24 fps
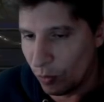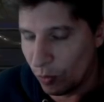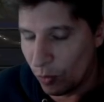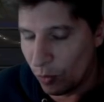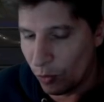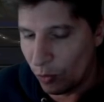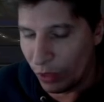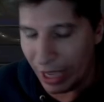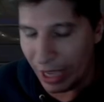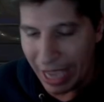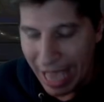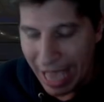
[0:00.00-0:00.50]

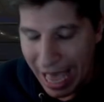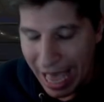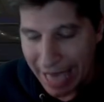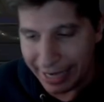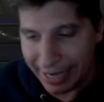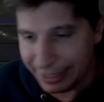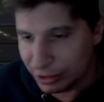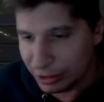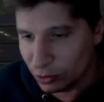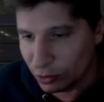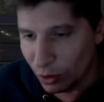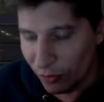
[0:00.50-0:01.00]
they had
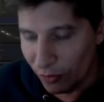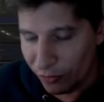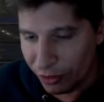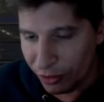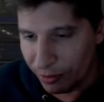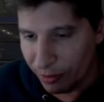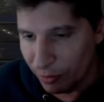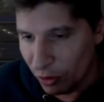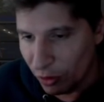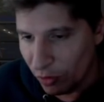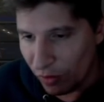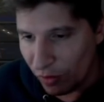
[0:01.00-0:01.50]
in store for the
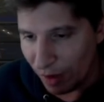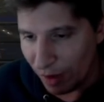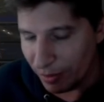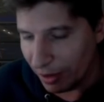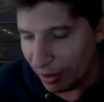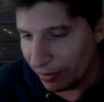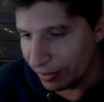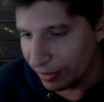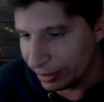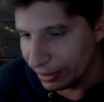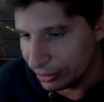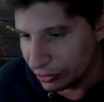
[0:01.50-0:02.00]
move, I'm not
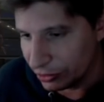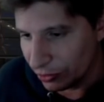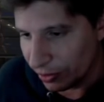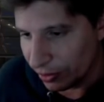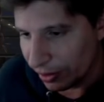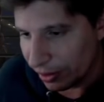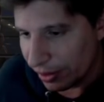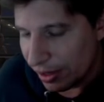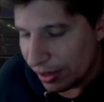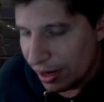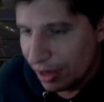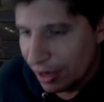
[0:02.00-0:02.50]
really sure.